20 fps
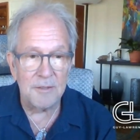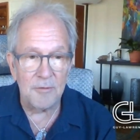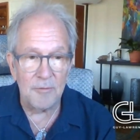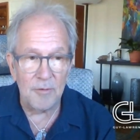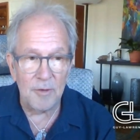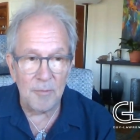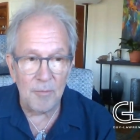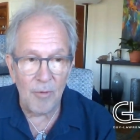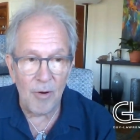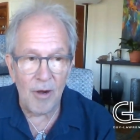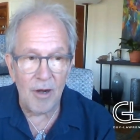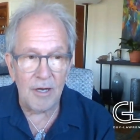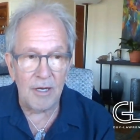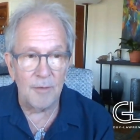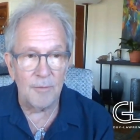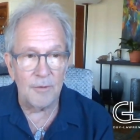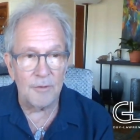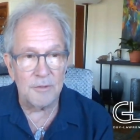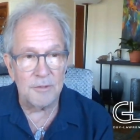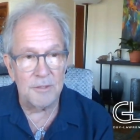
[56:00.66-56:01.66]
in
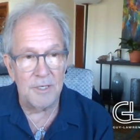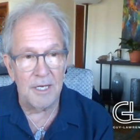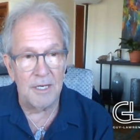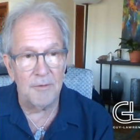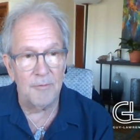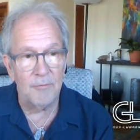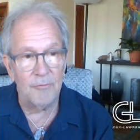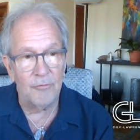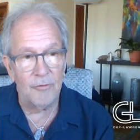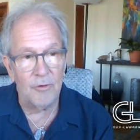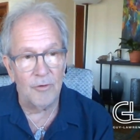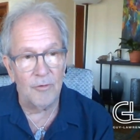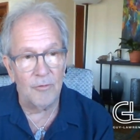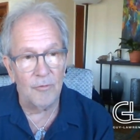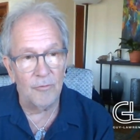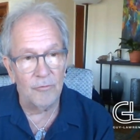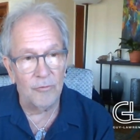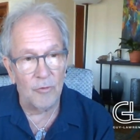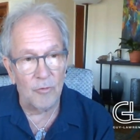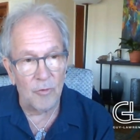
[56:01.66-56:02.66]
remarkable shape for
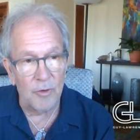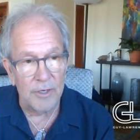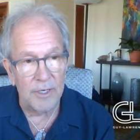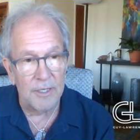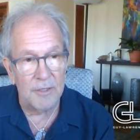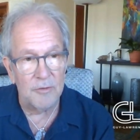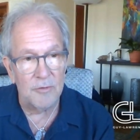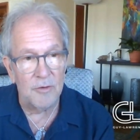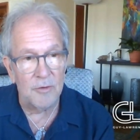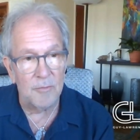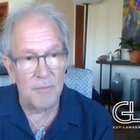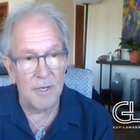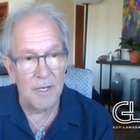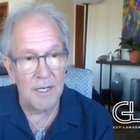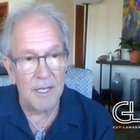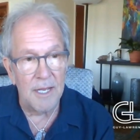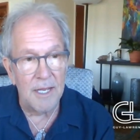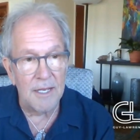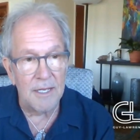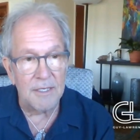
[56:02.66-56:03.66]
what I do in my
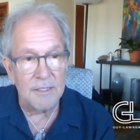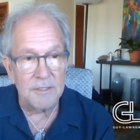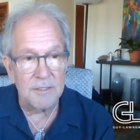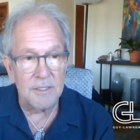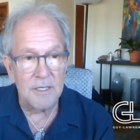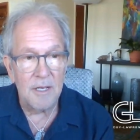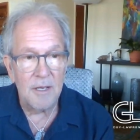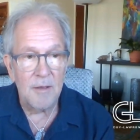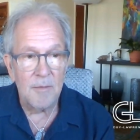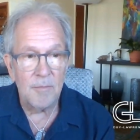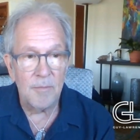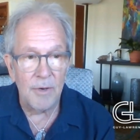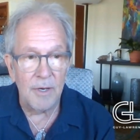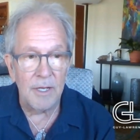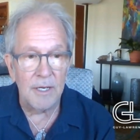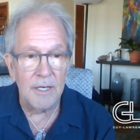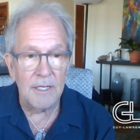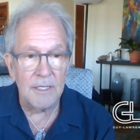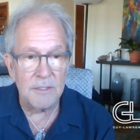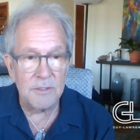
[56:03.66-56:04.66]
age,
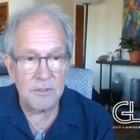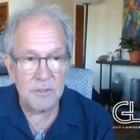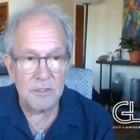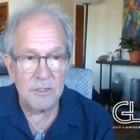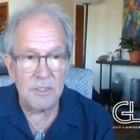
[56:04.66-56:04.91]
but it